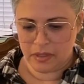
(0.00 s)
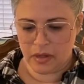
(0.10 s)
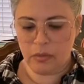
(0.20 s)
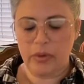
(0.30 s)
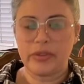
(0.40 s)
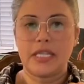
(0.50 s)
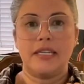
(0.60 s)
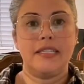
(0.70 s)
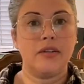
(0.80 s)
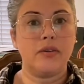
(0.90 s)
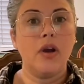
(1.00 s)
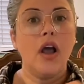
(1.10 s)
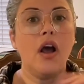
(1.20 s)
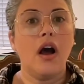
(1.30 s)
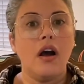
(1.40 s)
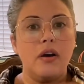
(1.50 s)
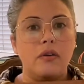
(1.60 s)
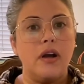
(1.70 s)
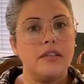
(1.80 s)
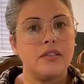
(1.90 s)
what was I going to tell you?
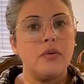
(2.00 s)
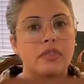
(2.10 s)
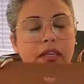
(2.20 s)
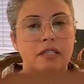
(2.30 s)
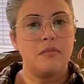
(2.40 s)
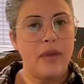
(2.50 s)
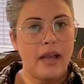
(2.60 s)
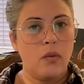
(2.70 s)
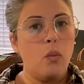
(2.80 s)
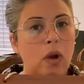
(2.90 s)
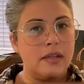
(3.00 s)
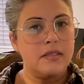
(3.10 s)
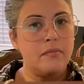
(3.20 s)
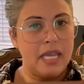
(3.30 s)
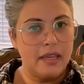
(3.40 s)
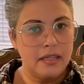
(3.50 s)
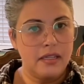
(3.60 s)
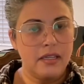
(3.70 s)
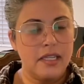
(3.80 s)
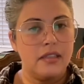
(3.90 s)
Oh, so this bag was made
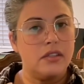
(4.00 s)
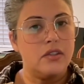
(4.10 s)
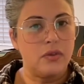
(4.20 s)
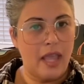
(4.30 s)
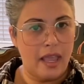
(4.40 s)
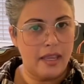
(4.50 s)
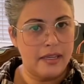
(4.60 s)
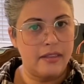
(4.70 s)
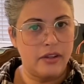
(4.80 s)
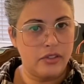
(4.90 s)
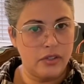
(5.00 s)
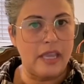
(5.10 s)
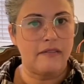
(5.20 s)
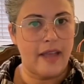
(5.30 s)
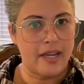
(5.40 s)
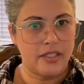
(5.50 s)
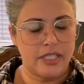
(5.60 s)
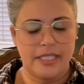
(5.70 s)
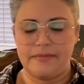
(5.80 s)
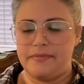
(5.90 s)
in the UK, in their UK
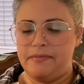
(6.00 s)
factory.